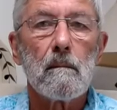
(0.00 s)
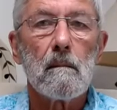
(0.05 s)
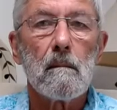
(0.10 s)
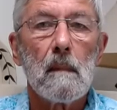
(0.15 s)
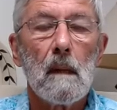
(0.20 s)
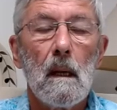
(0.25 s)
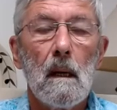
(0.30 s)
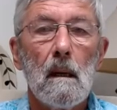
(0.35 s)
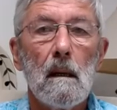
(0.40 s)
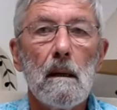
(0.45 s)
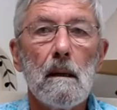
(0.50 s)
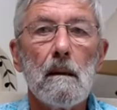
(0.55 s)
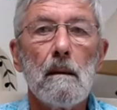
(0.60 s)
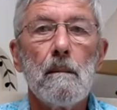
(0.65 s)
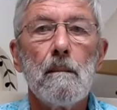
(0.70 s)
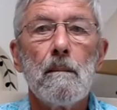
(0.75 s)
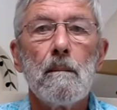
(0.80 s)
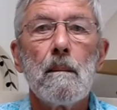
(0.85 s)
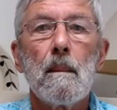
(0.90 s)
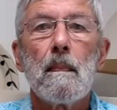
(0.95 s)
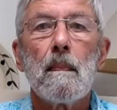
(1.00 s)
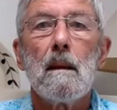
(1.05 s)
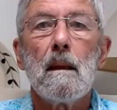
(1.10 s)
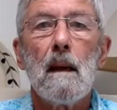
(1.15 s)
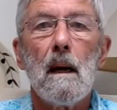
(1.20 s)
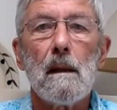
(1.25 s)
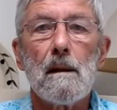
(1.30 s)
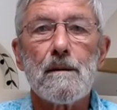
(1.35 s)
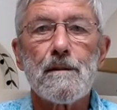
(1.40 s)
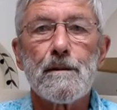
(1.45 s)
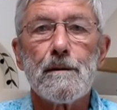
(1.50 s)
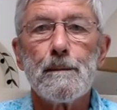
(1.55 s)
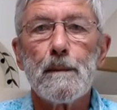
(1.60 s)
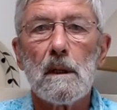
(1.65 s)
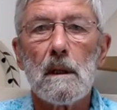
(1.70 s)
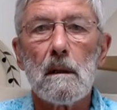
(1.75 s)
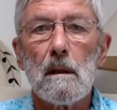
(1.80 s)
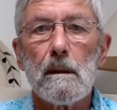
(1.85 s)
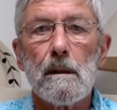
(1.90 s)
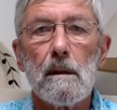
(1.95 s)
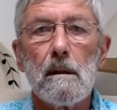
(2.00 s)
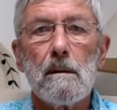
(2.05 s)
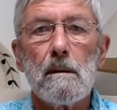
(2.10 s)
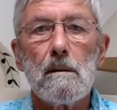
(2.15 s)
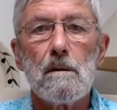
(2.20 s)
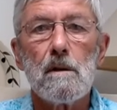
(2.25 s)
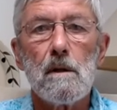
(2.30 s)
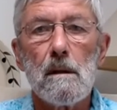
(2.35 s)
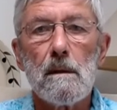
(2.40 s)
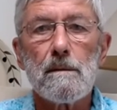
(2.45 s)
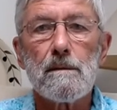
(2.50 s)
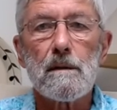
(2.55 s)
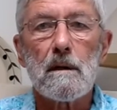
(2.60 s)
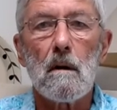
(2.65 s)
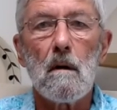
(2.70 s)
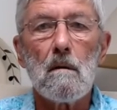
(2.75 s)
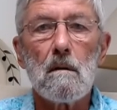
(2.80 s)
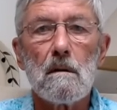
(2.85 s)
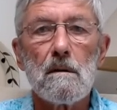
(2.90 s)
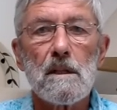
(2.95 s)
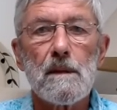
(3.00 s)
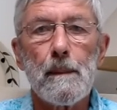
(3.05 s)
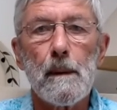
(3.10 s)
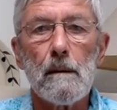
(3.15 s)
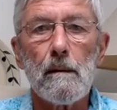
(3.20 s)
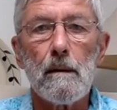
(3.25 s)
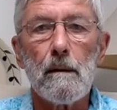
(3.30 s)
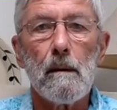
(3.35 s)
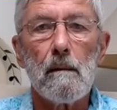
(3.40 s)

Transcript: Hi, Alasdar Mullarney, John's co-conspirator at